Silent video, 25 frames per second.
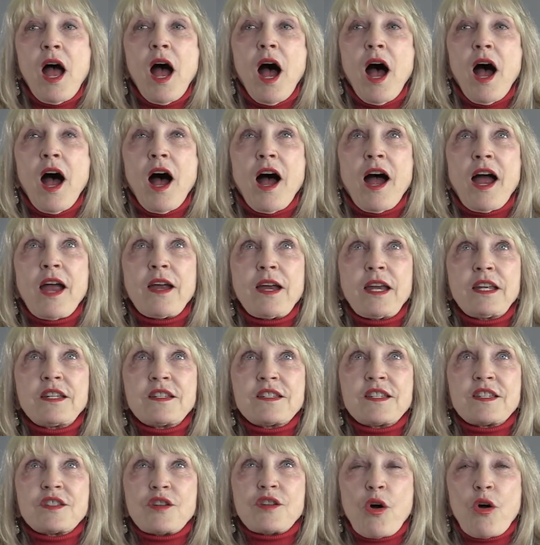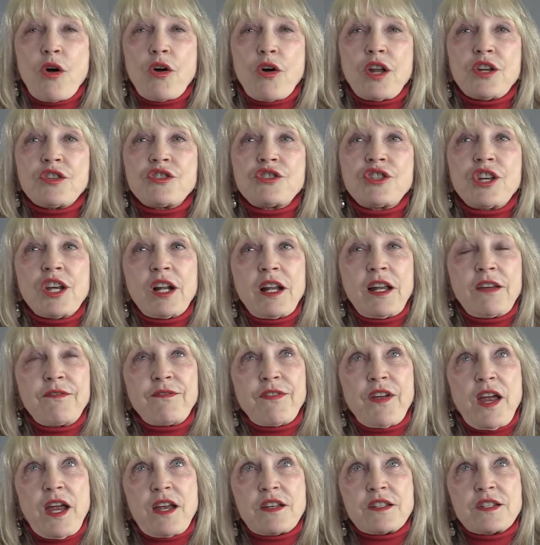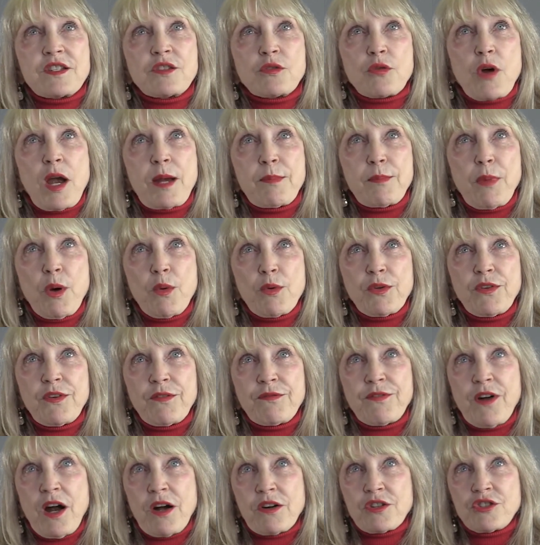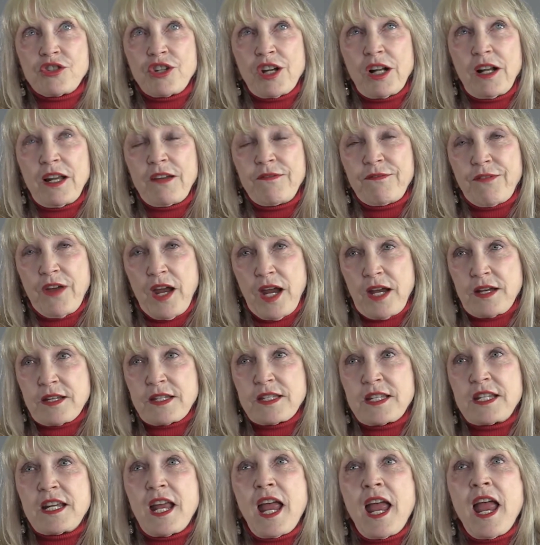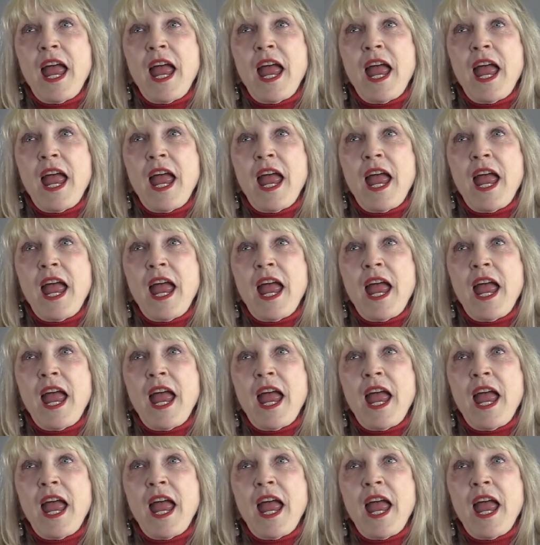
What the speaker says: I started Chili Fest, Great Bowls of Fire Chili Fest,